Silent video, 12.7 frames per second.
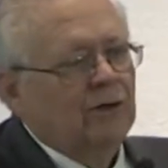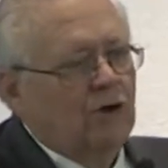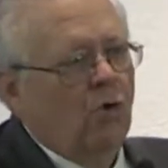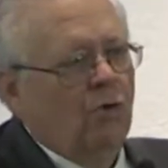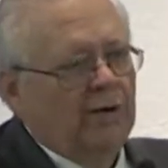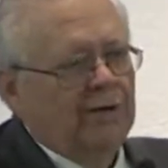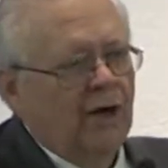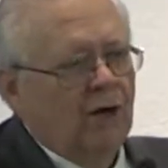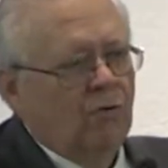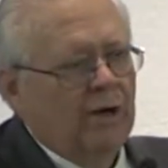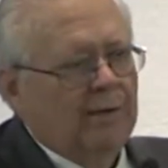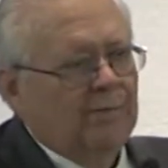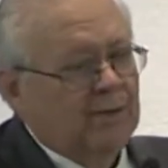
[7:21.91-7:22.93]
Going their
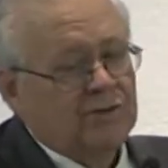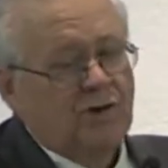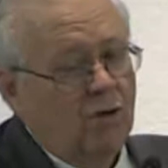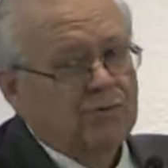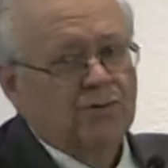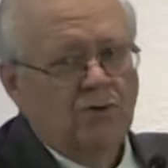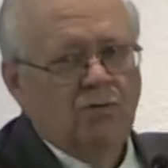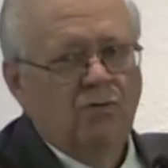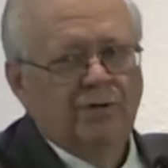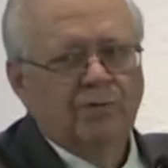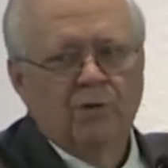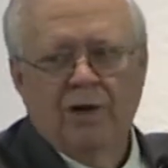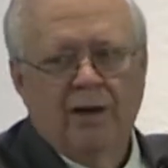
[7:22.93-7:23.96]
way, but it's also
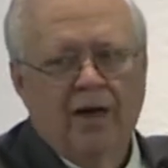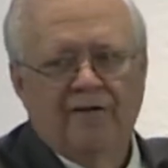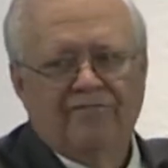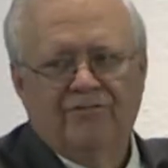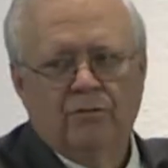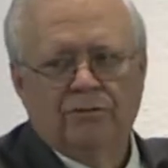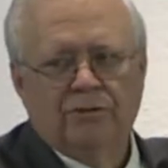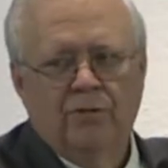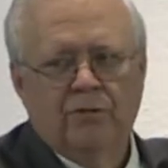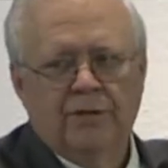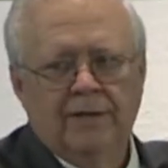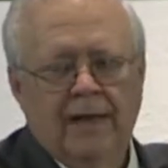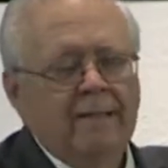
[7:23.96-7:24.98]
going the way a lot of folks
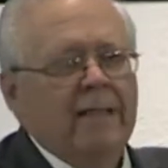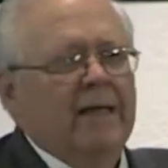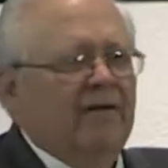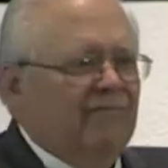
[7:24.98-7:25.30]
go today.